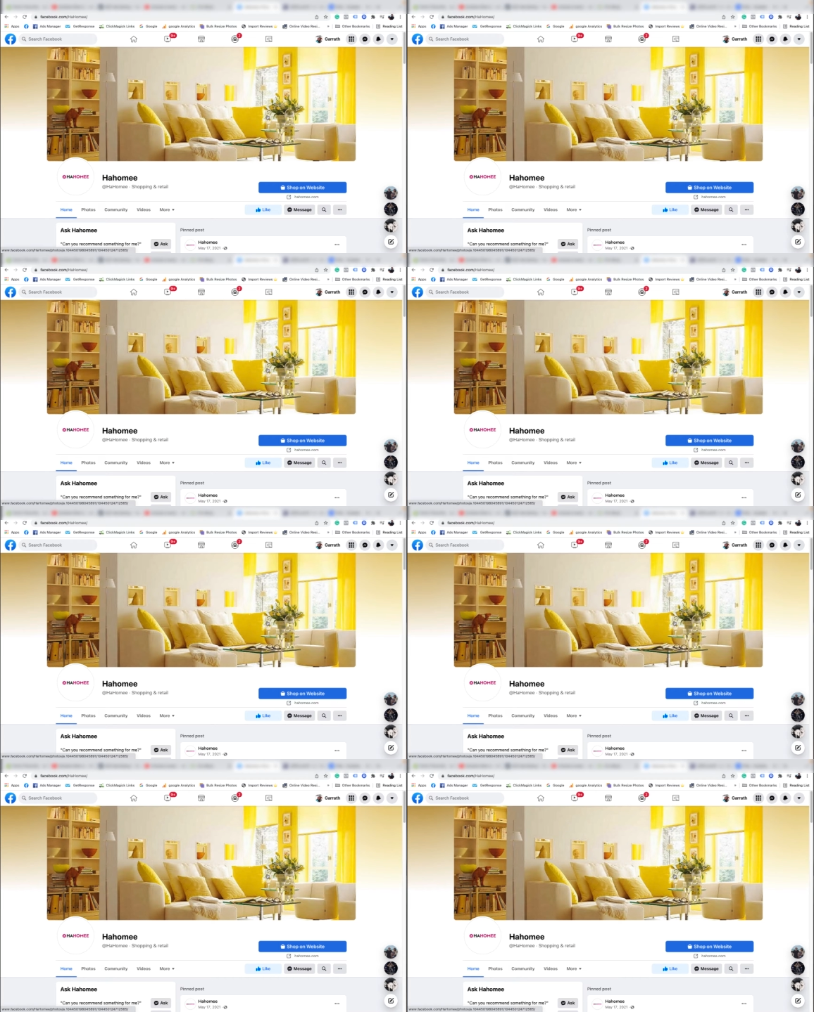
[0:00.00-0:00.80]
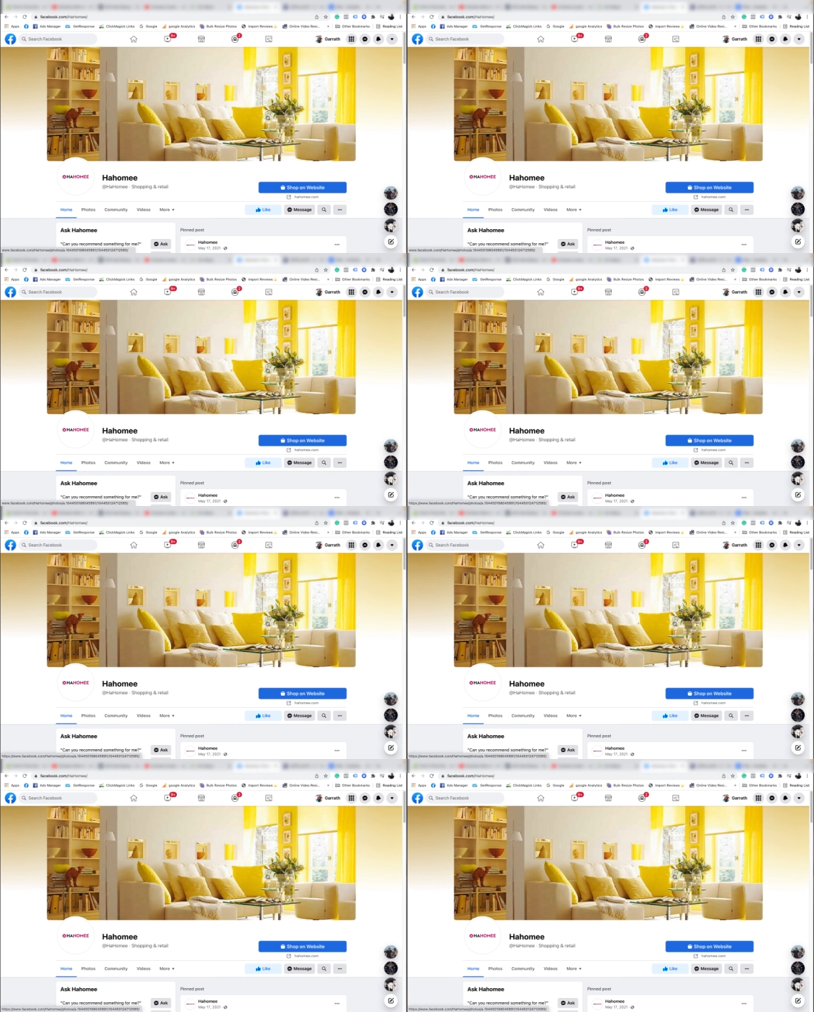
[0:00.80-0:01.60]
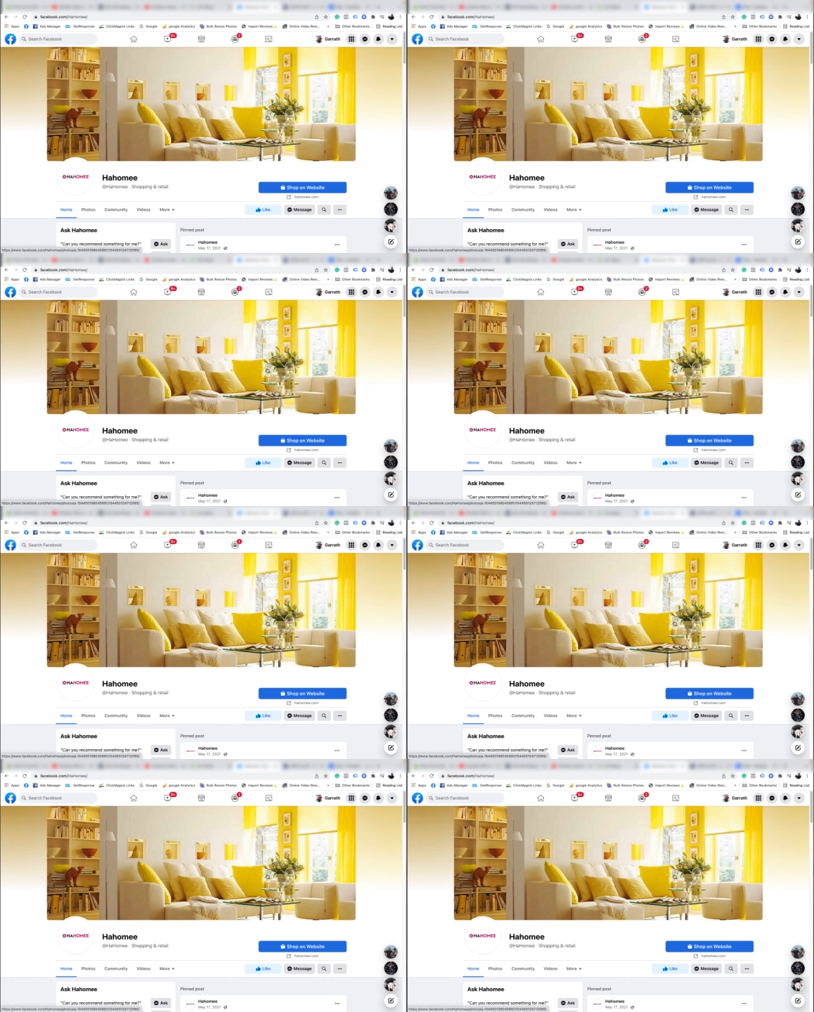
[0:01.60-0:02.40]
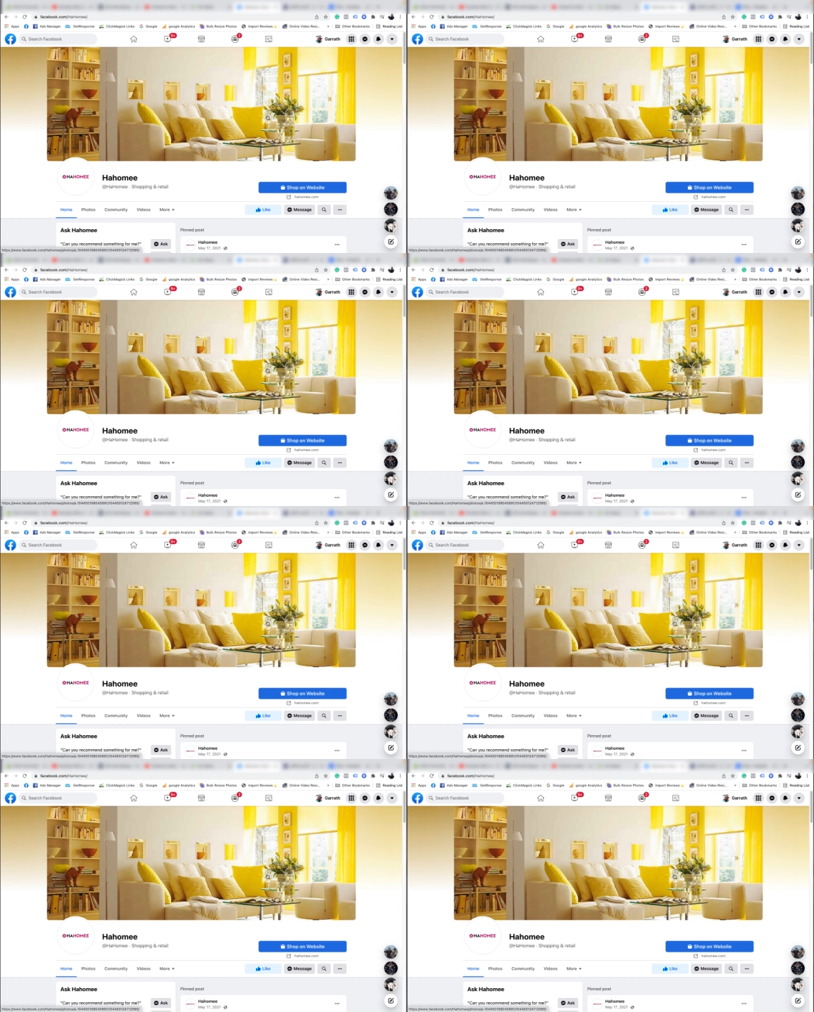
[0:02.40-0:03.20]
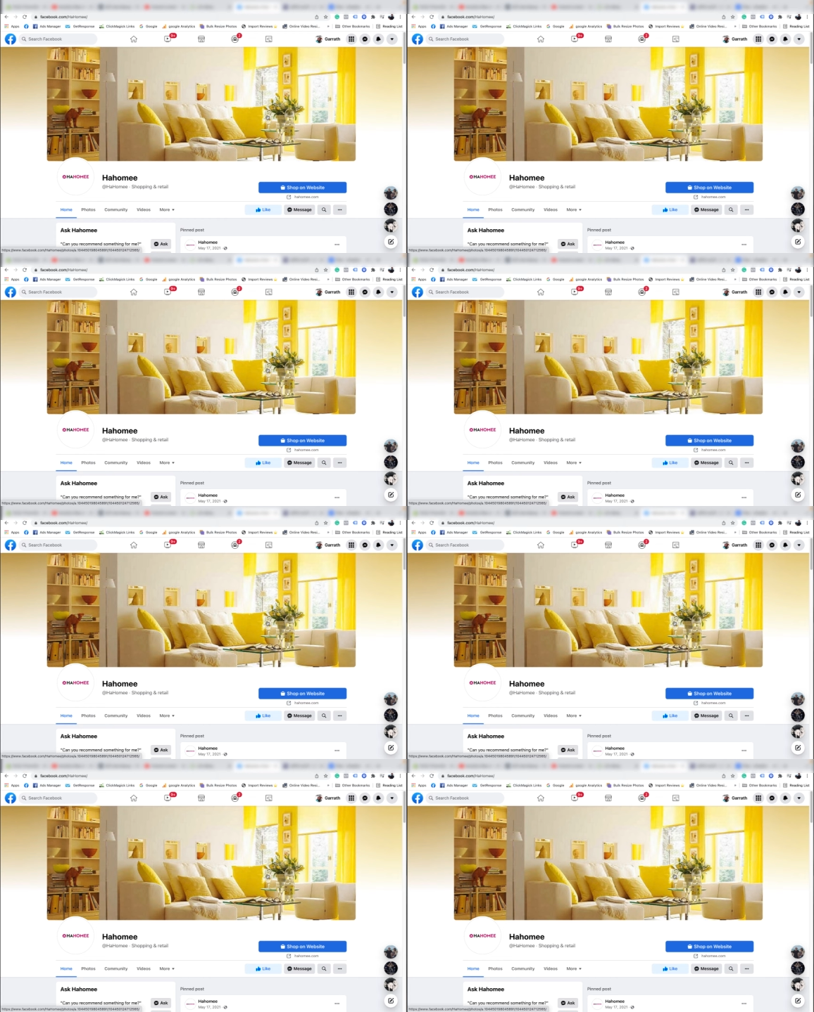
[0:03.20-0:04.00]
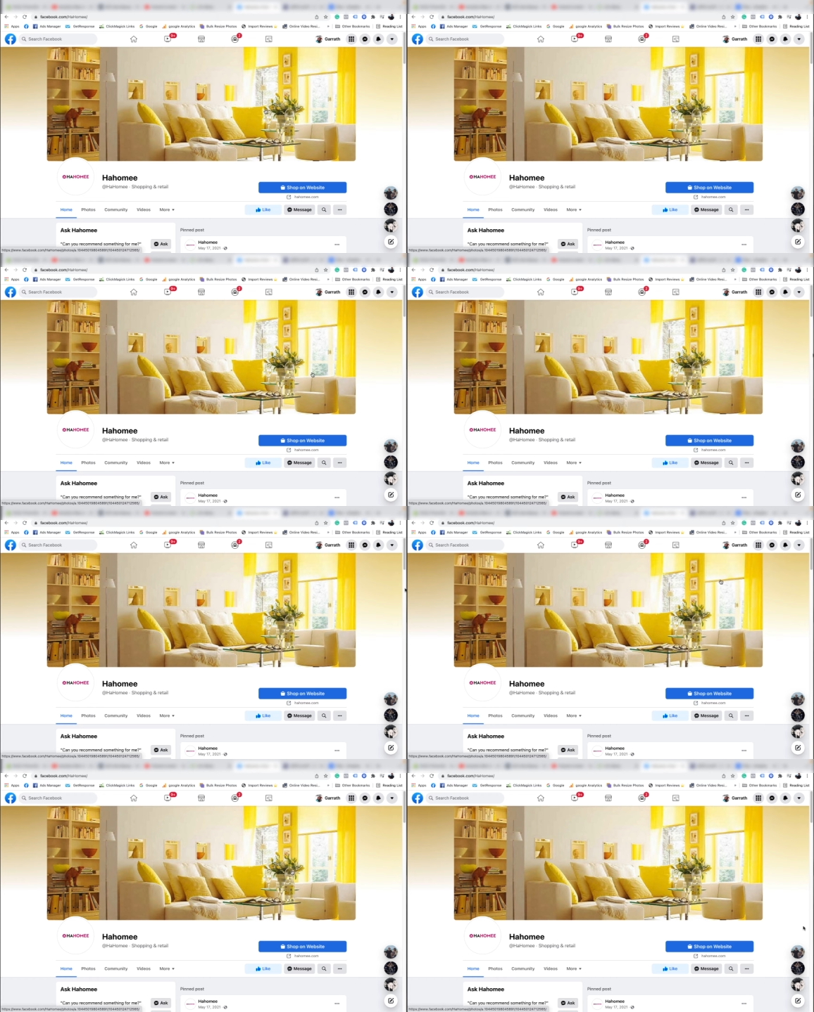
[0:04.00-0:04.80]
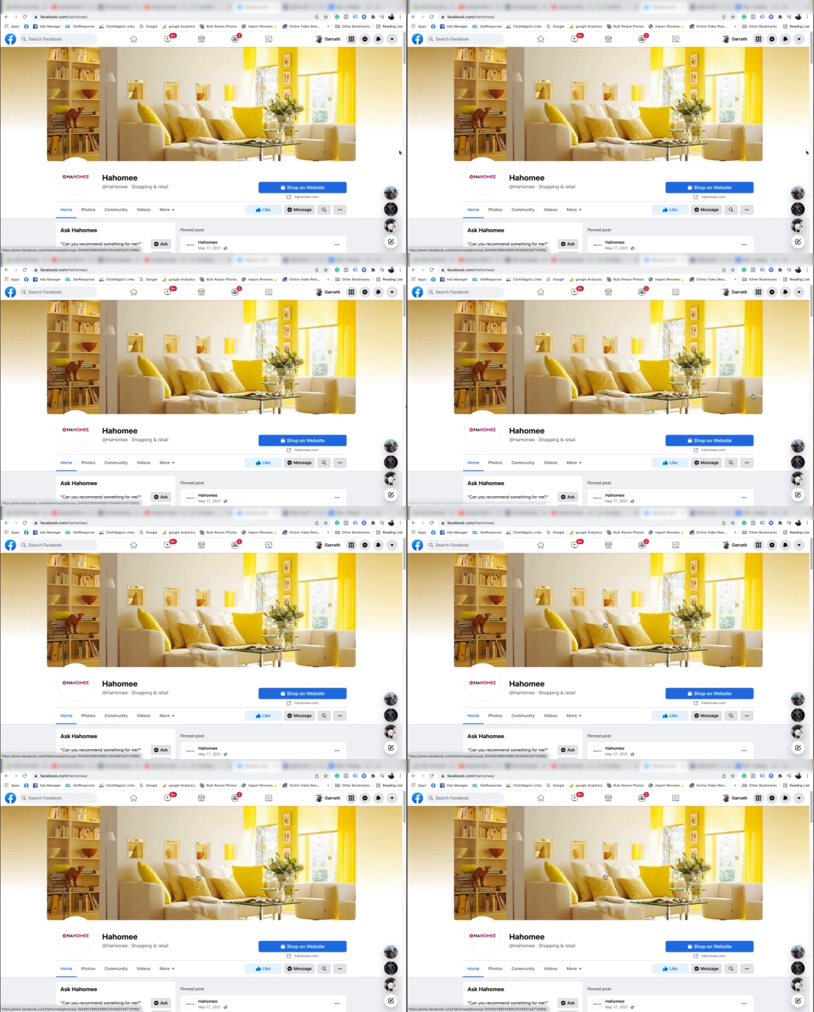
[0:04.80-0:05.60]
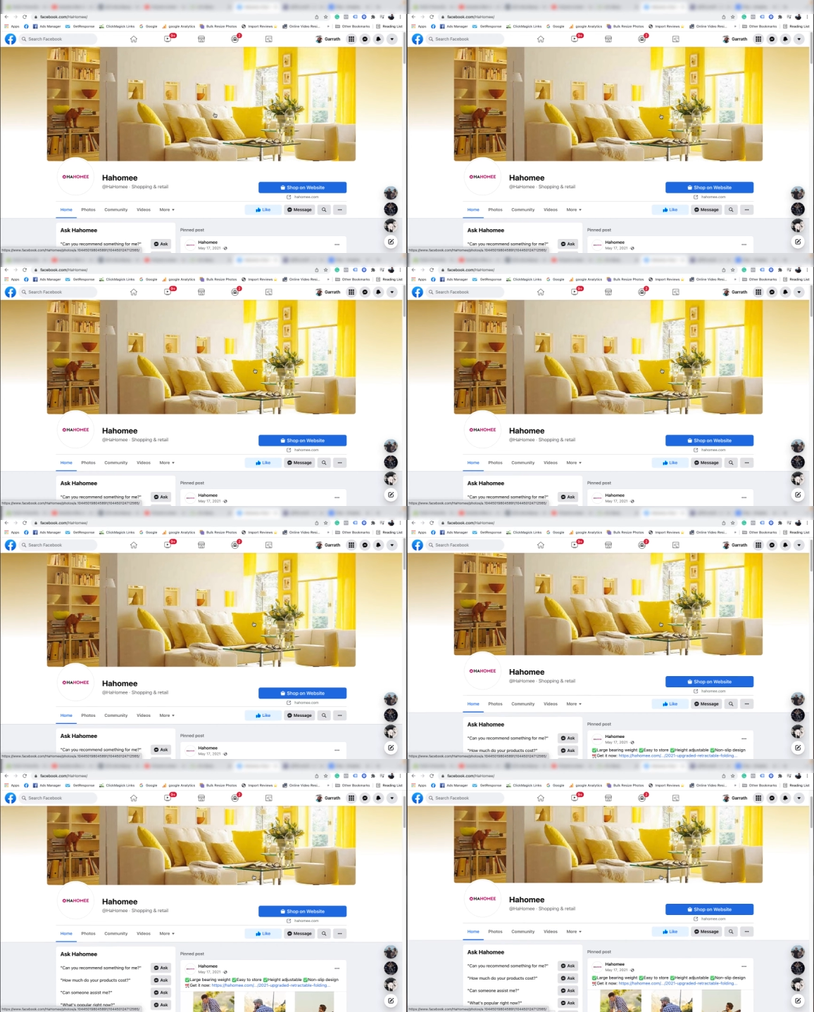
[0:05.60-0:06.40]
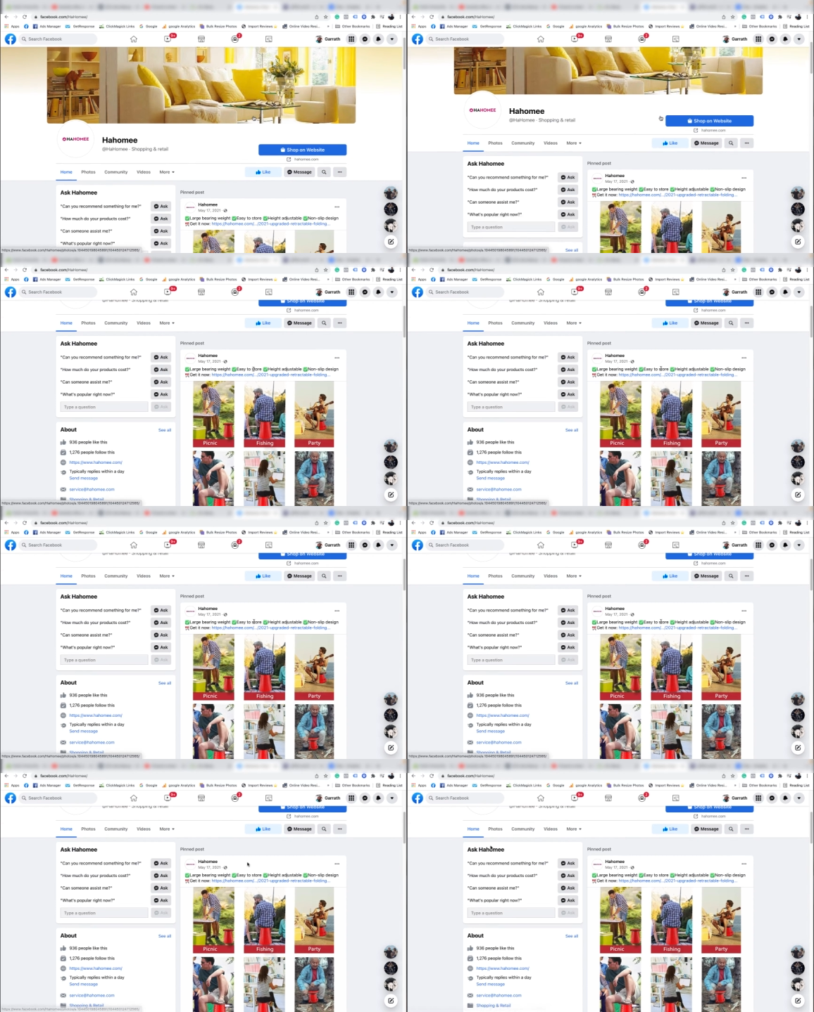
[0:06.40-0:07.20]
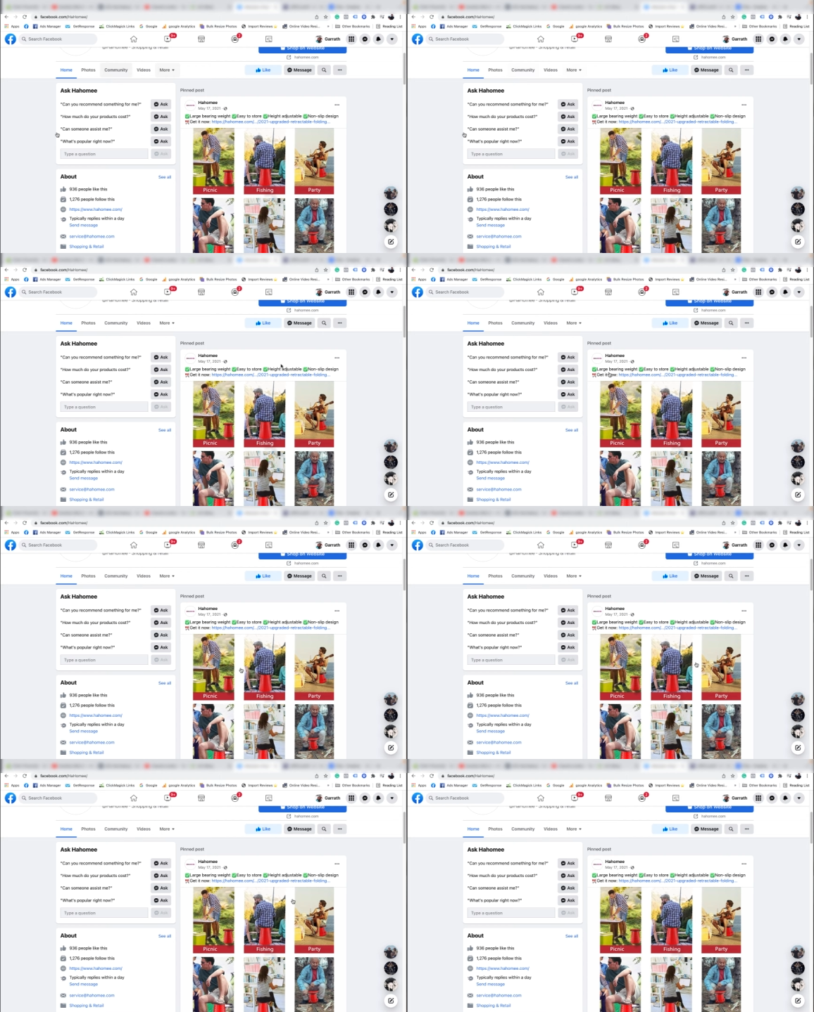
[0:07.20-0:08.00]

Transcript: [unreadable: no face in view]